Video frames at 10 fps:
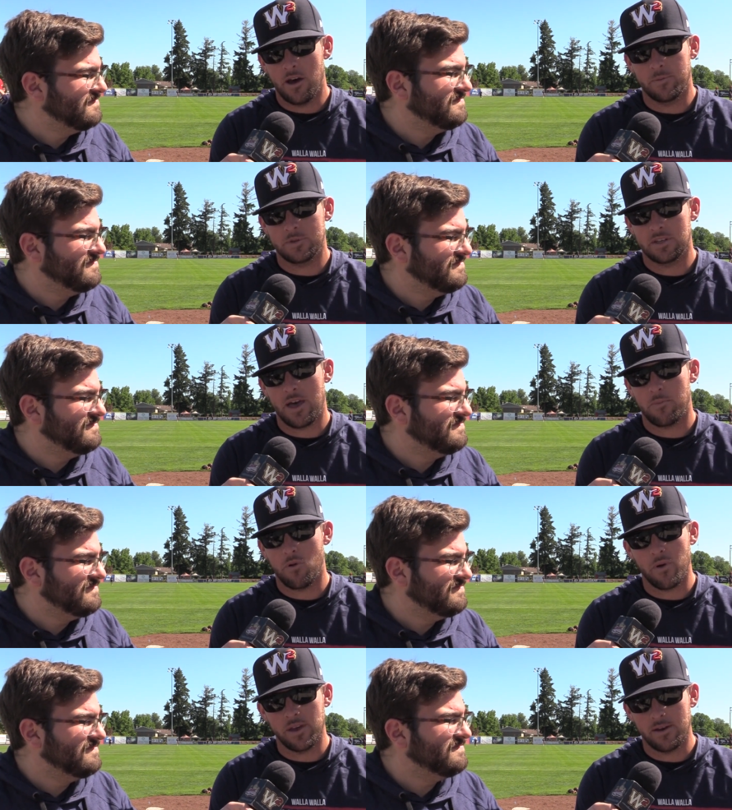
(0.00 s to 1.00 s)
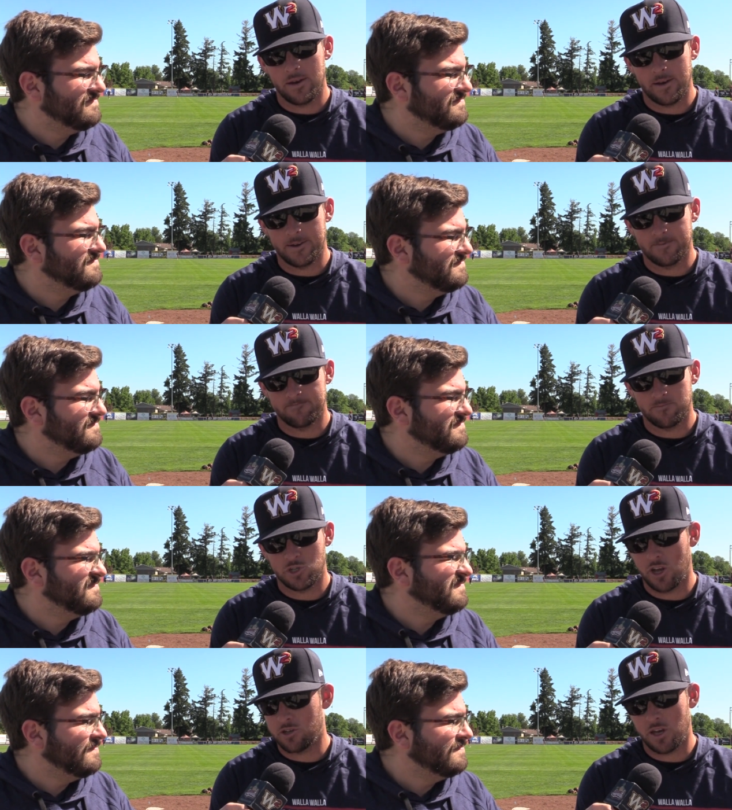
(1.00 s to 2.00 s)
Speaker 1: up to that point. Um,
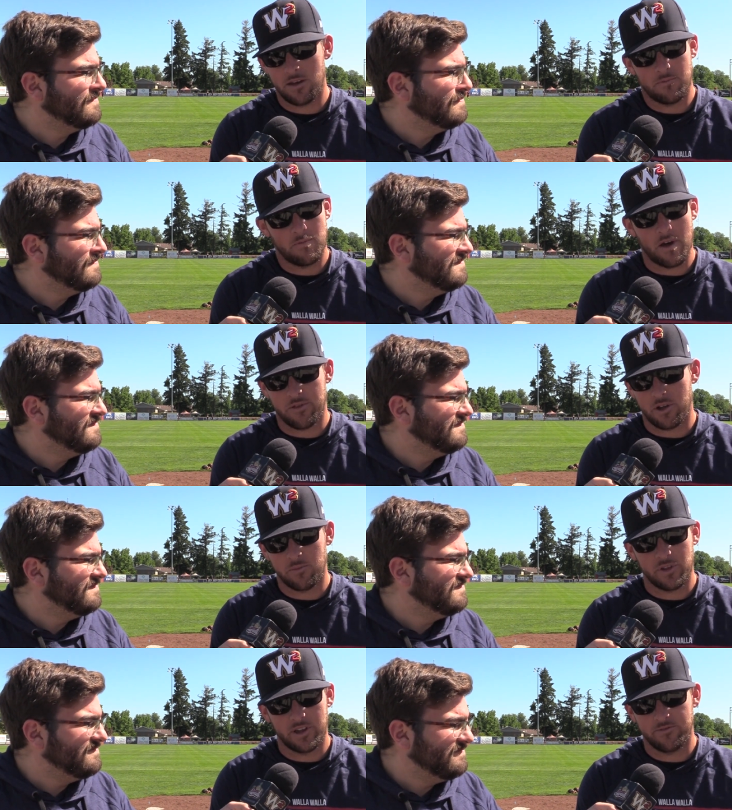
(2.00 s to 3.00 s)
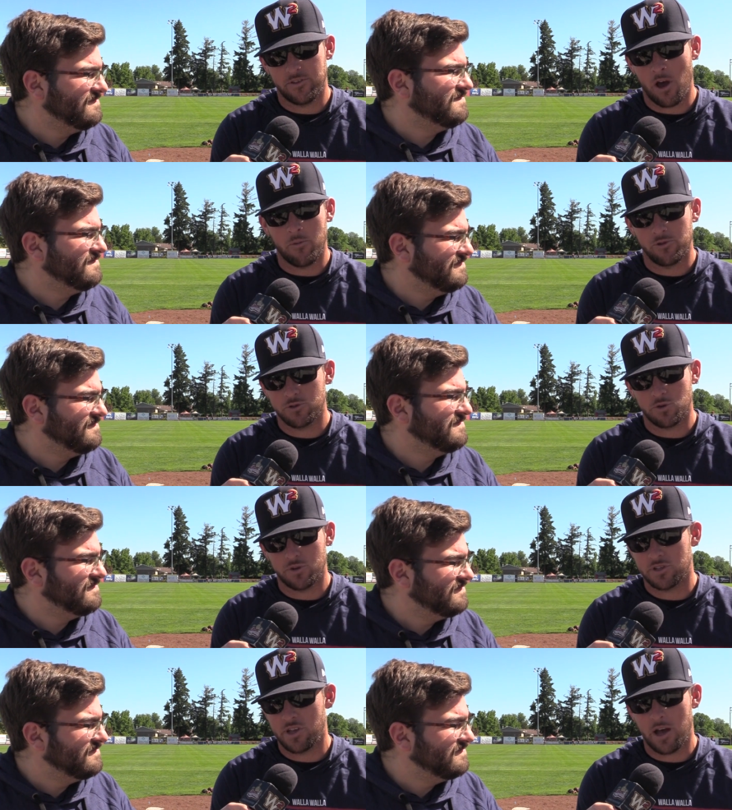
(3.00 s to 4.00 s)
JJ, I thought he played a phenomenal
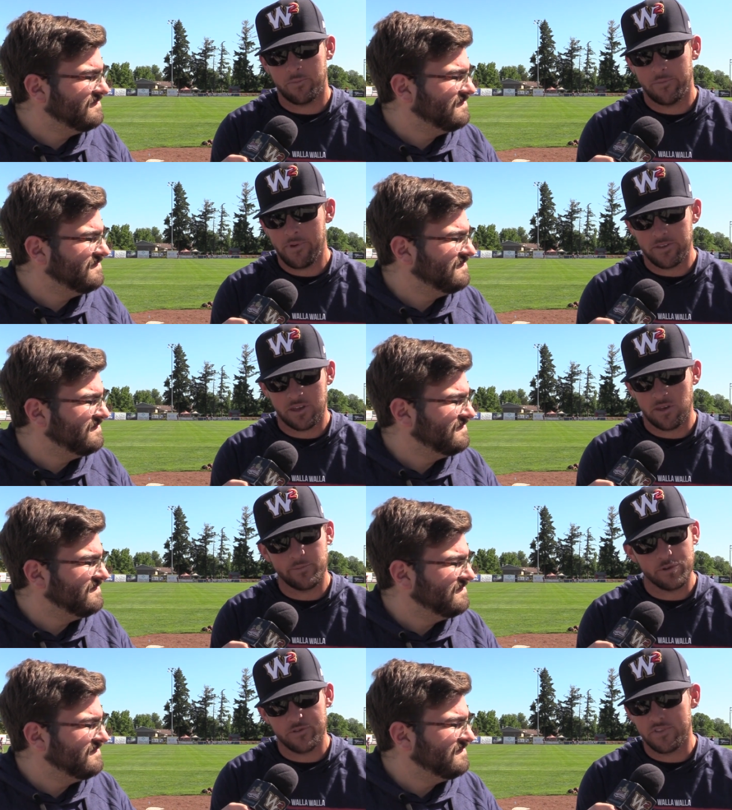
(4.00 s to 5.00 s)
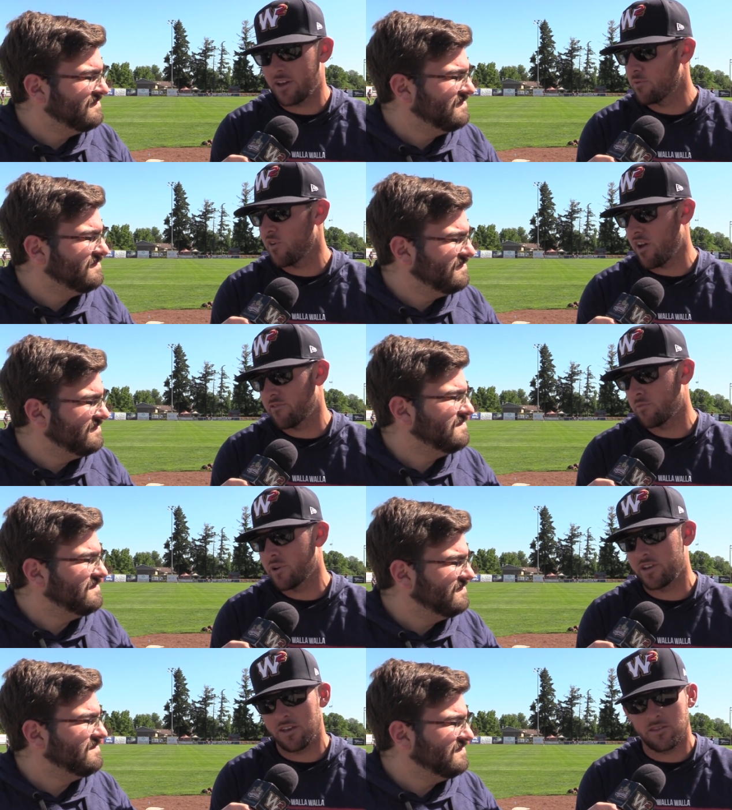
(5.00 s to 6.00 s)
shortstop. I think he proved to
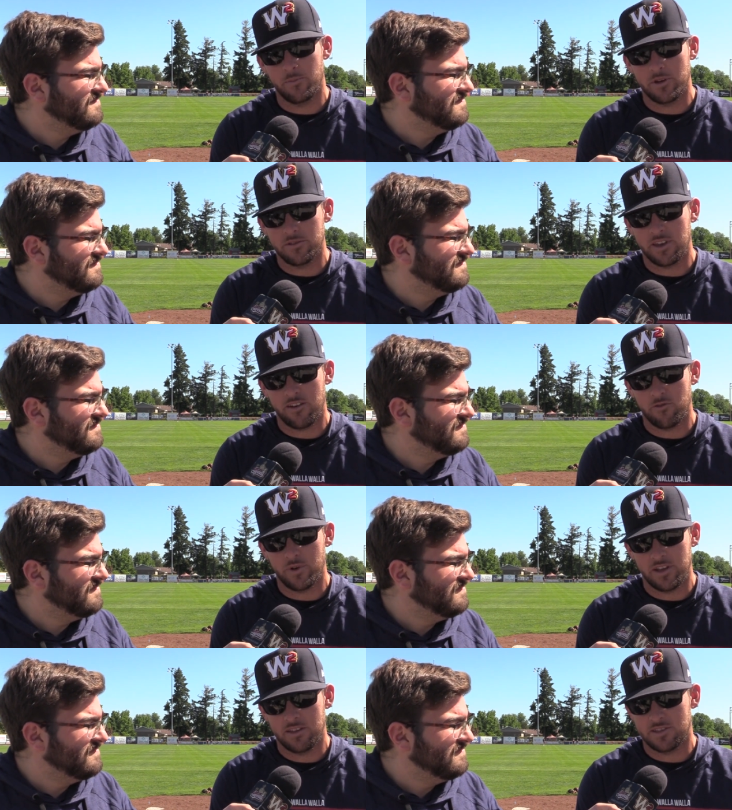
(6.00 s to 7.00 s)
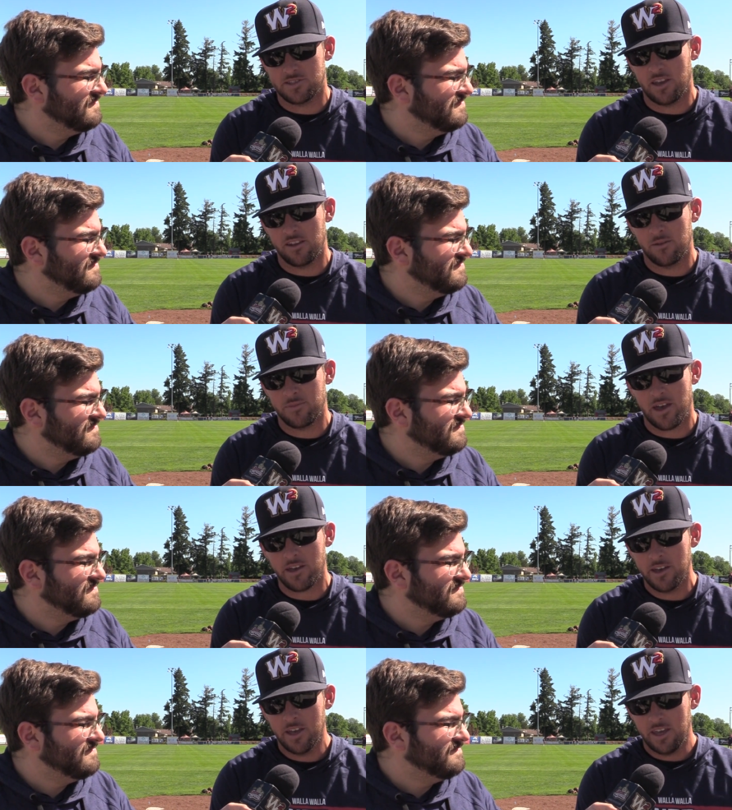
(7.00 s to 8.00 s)
everybody in the building, everybody in the stadium,
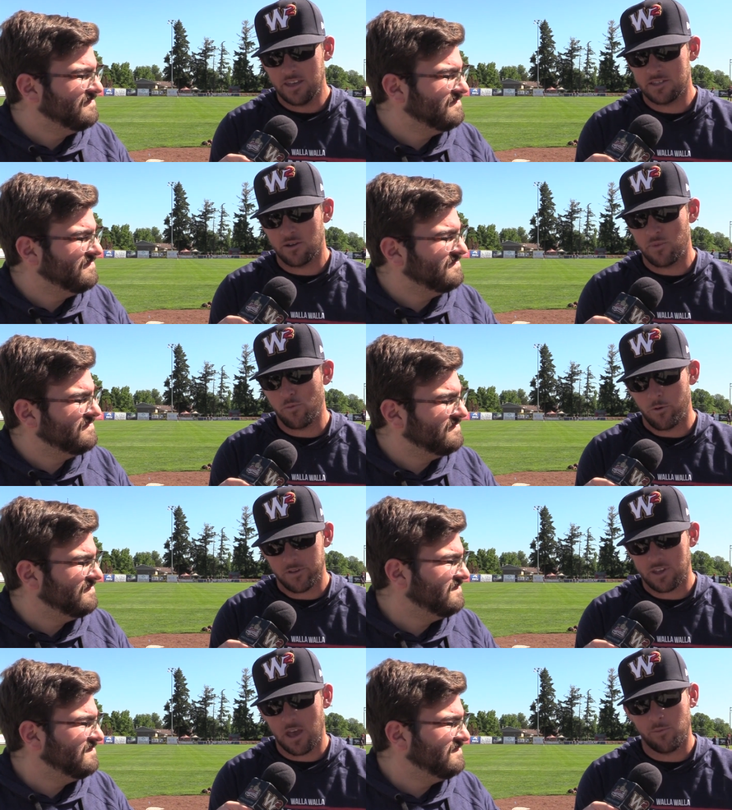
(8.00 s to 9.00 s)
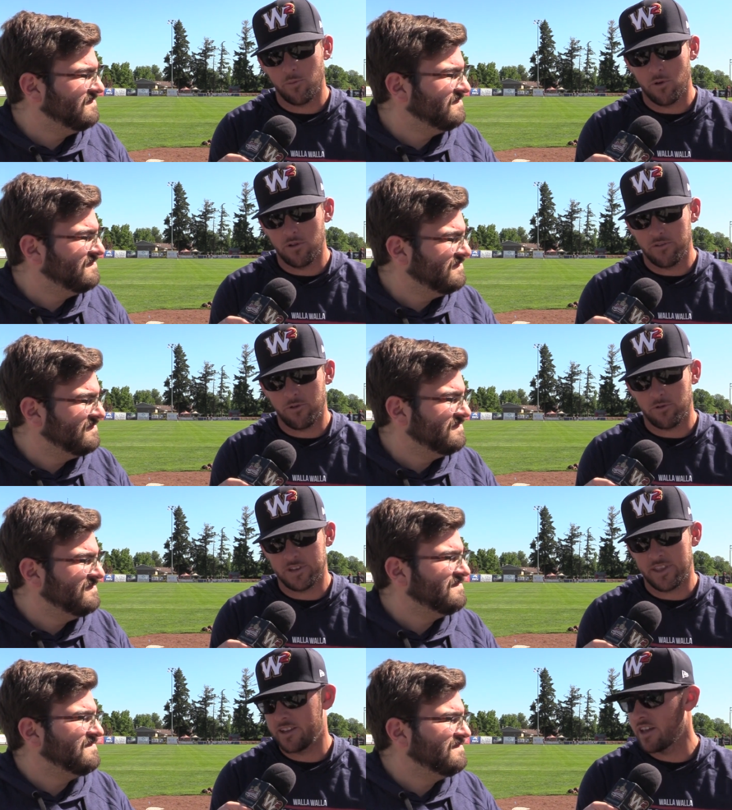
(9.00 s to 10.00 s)
that he's going to be more than capable of
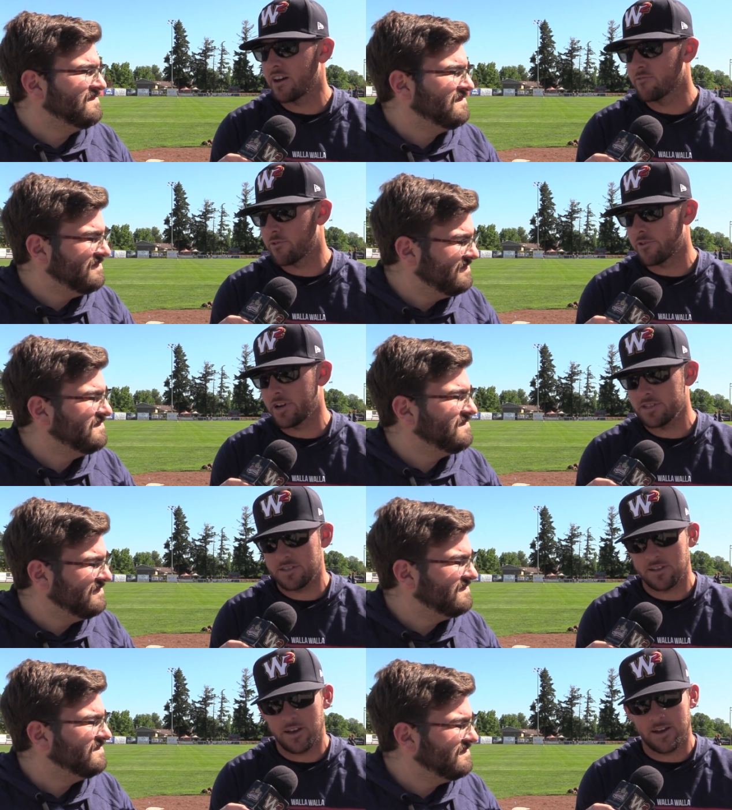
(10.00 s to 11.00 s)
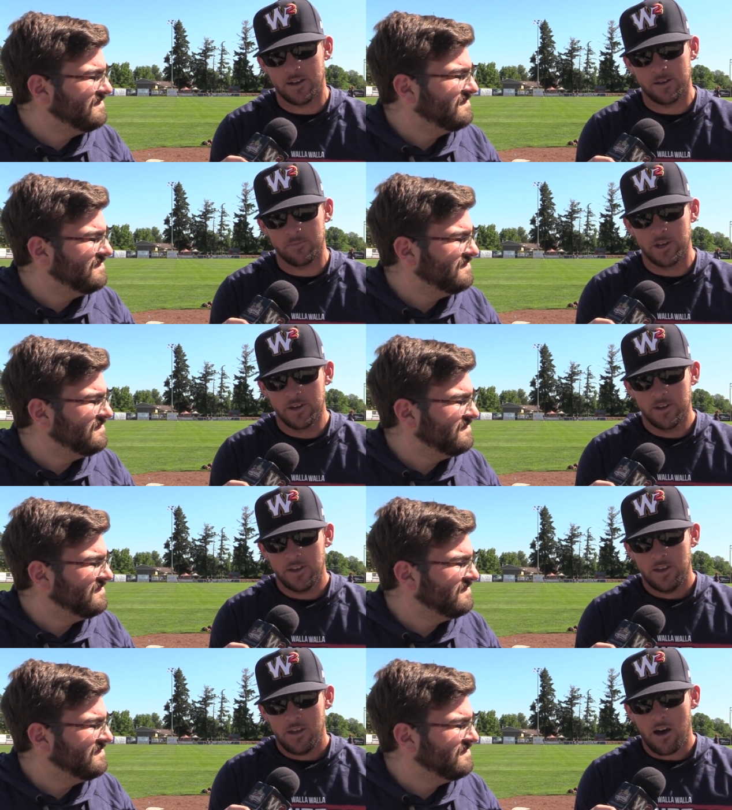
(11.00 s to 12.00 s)
holding that down for us. Um,
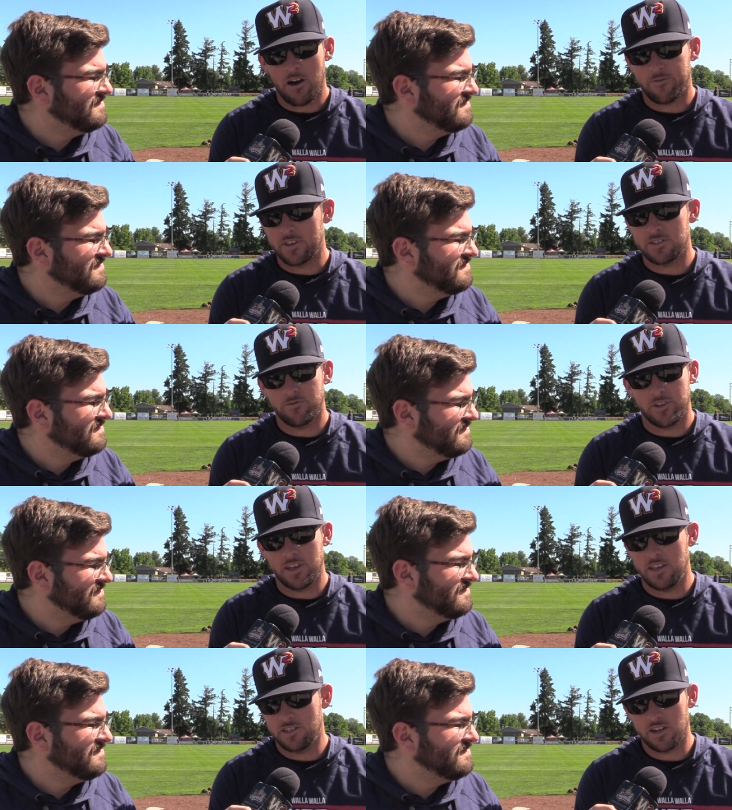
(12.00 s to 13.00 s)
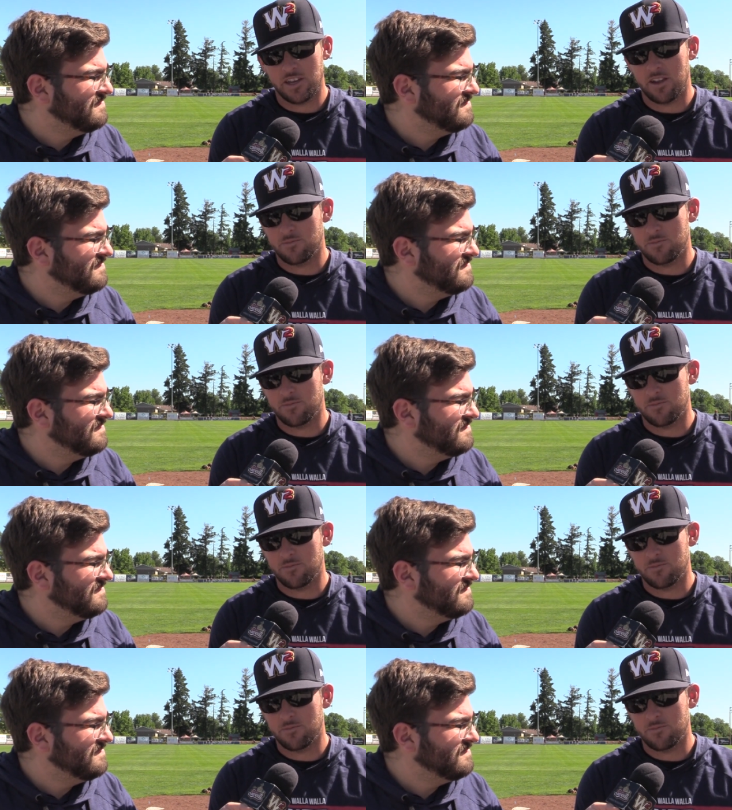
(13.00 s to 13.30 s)
offensively, he's going to get